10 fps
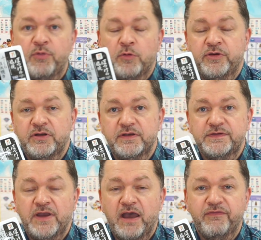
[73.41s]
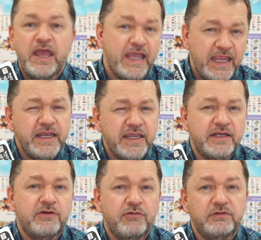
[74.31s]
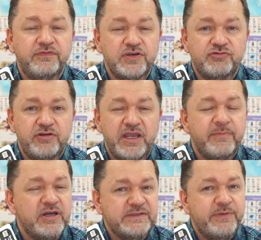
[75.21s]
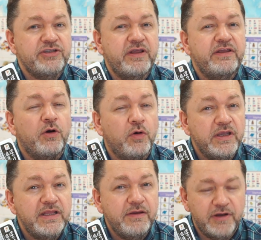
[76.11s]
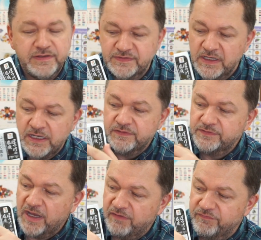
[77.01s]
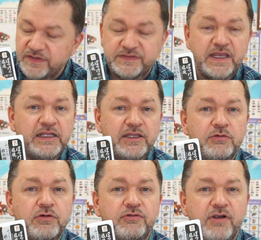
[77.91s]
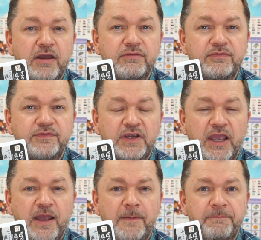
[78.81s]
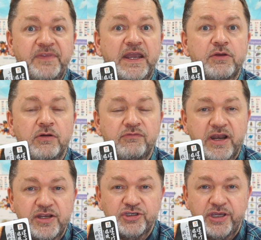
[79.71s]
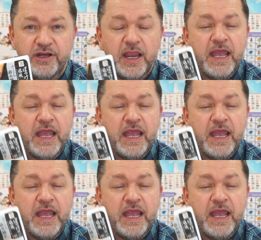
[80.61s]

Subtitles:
popular to have any kind of grilled fish really, but especially the oily ones, to have this little ground daikon radish here.